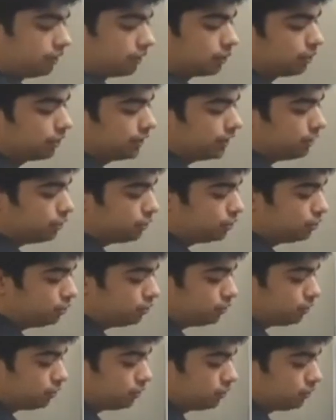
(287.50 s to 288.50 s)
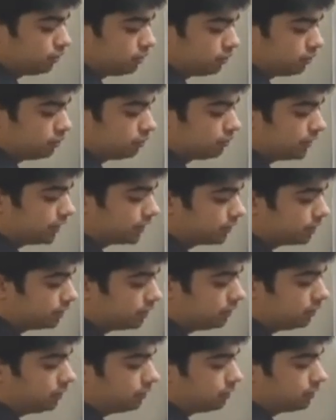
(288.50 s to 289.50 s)
According to
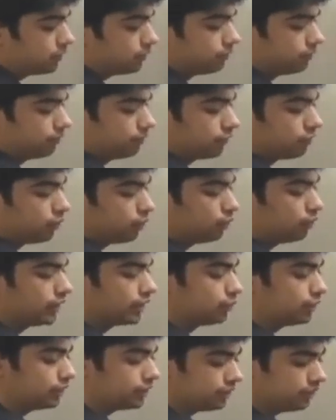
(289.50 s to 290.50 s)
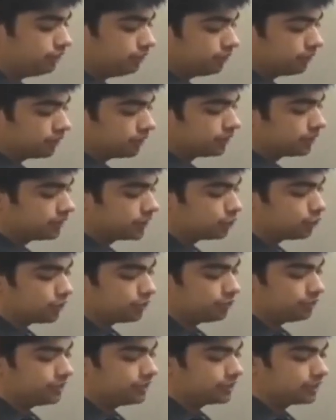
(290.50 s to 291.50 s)
fractional flow equation, this is what
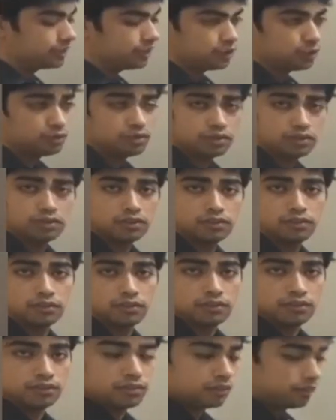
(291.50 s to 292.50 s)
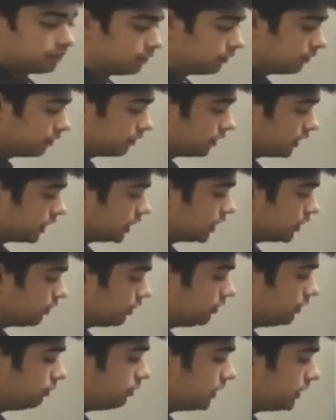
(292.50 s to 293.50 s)
we can use. This
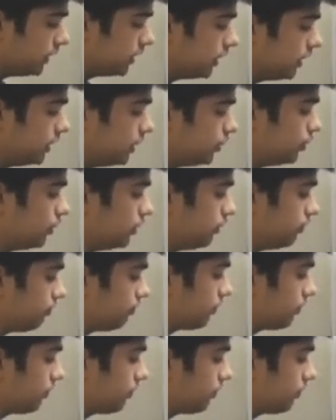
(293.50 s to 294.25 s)
will be basically your